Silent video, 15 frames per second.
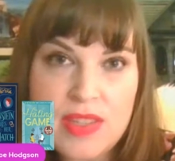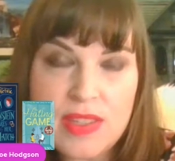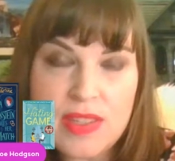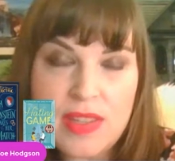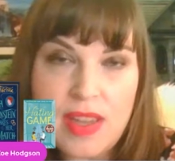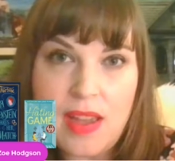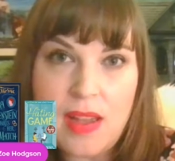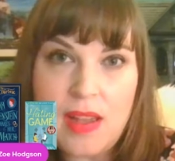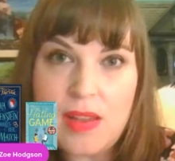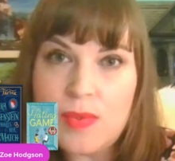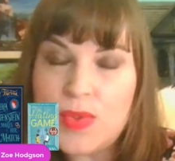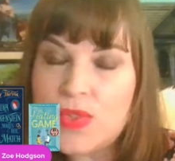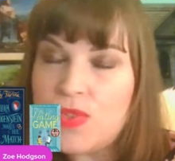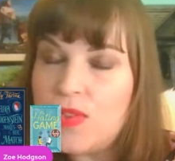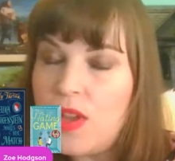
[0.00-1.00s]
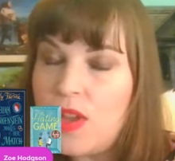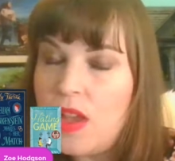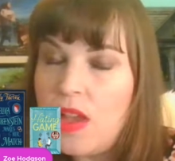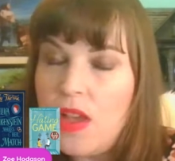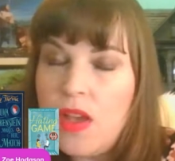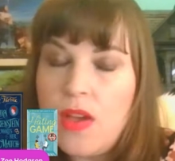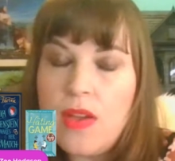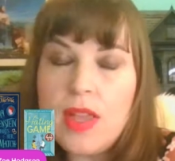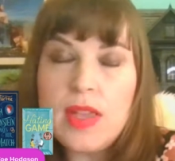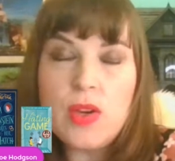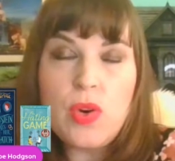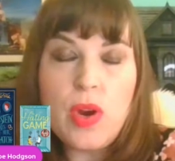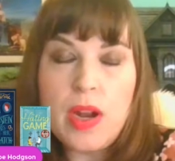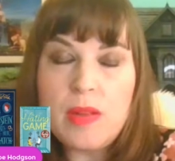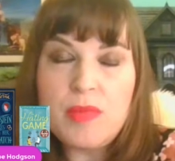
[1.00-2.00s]
It was
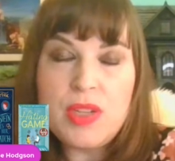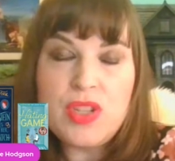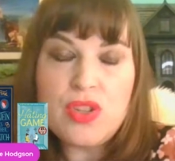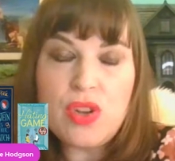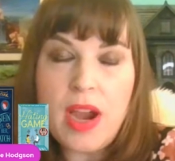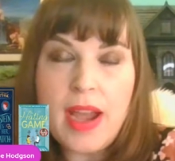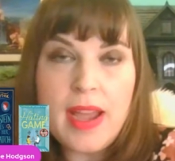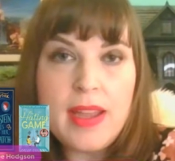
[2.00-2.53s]
incredibly dry.